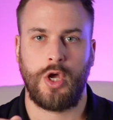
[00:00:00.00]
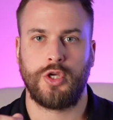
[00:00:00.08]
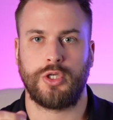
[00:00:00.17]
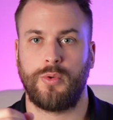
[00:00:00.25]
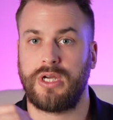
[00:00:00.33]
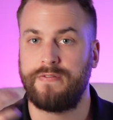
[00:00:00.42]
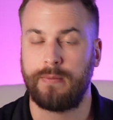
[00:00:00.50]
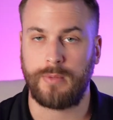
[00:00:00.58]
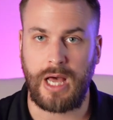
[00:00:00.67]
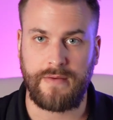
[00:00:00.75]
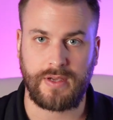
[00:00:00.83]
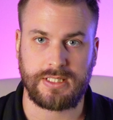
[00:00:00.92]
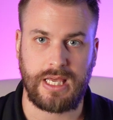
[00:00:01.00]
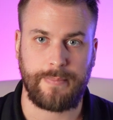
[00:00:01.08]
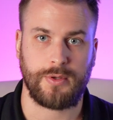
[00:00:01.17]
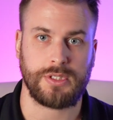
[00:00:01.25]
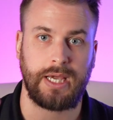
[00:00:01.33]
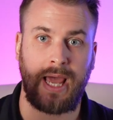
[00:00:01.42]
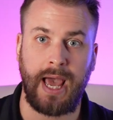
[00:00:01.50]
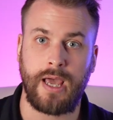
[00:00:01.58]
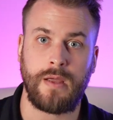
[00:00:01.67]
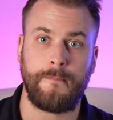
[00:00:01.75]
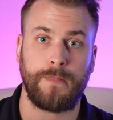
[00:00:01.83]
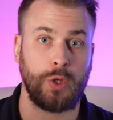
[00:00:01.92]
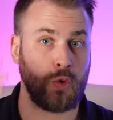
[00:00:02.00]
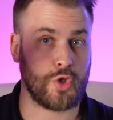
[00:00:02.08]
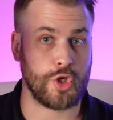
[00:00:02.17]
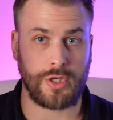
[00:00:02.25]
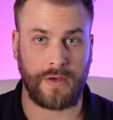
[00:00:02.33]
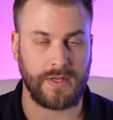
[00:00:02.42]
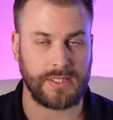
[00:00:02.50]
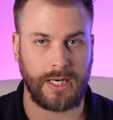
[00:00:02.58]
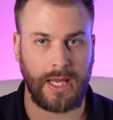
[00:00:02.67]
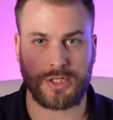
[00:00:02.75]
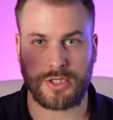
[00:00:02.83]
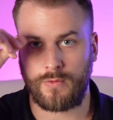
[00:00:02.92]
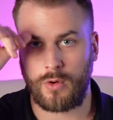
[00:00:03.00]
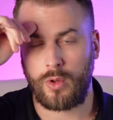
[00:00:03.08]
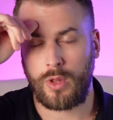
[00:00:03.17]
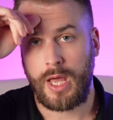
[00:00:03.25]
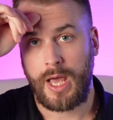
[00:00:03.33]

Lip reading: So we'll give them live examples like, hey, if it's an agent role,